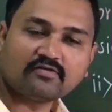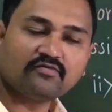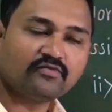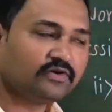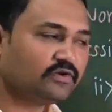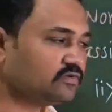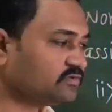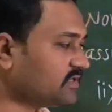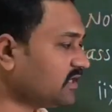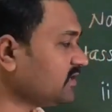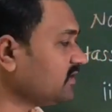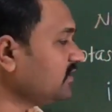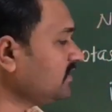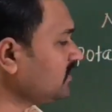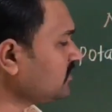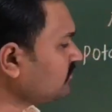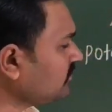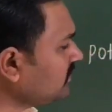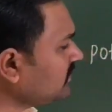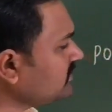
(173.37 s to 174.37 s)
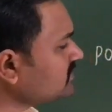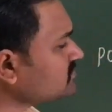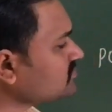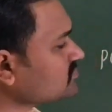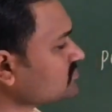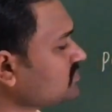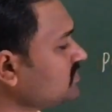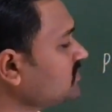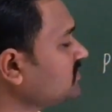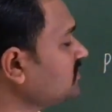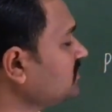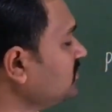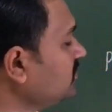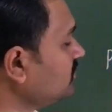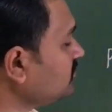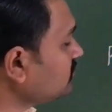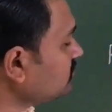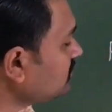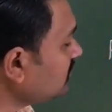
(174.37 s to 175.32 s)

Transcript: We know that it will dissociate into